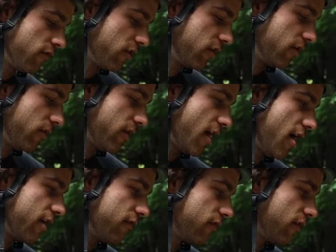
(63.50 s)
really only
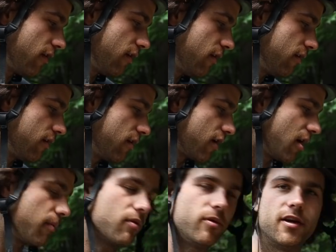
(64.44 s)
had it for a
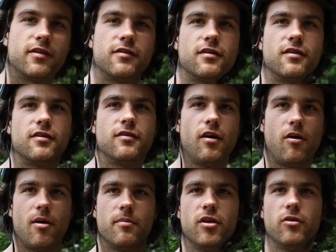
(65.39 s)
couple of weeks, so
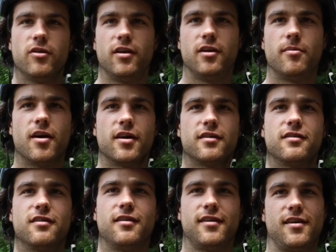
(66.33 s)
I'm new to
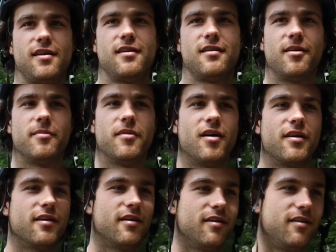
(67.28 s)
e-bikes. I'm not
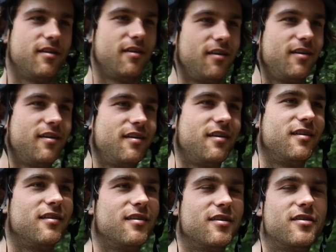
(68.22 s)
a
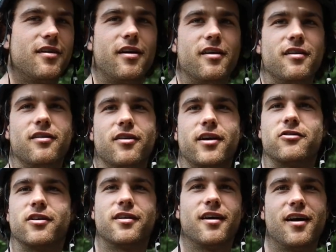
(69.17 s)

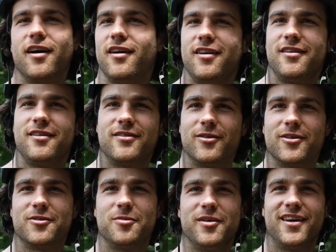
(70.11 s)
electric guy, so to
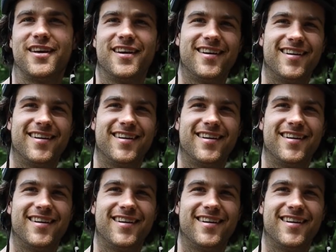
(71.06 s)
speak.